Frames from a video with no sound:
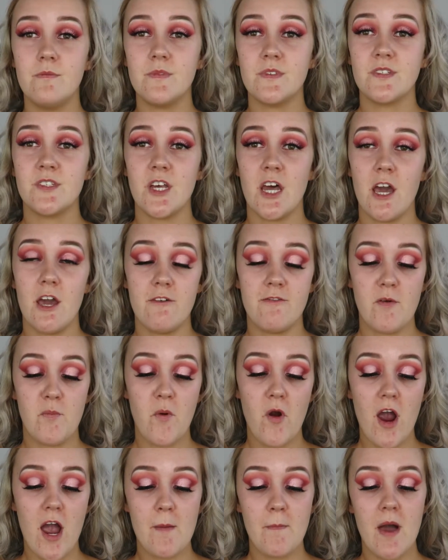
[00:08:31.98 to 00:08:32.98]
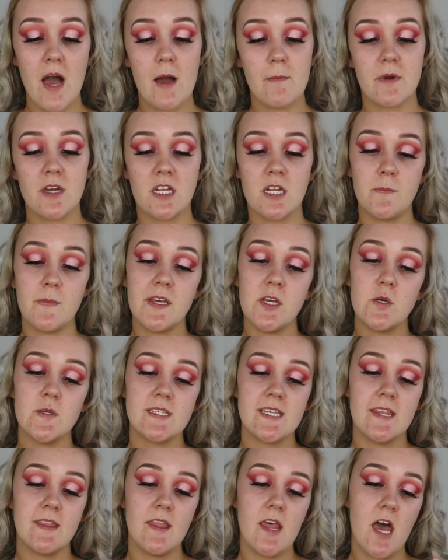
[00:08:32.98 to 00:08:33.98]
So for primer, I'm going to be
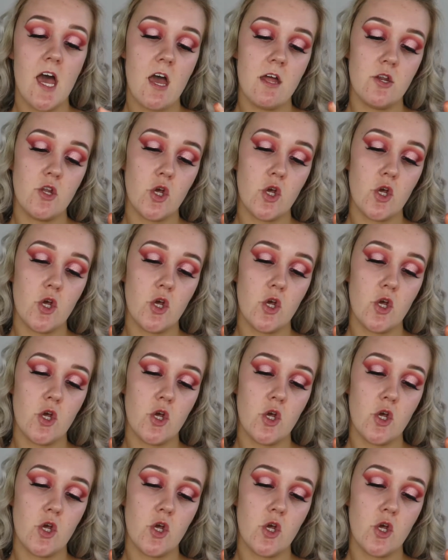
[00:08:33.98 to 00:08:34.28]
using the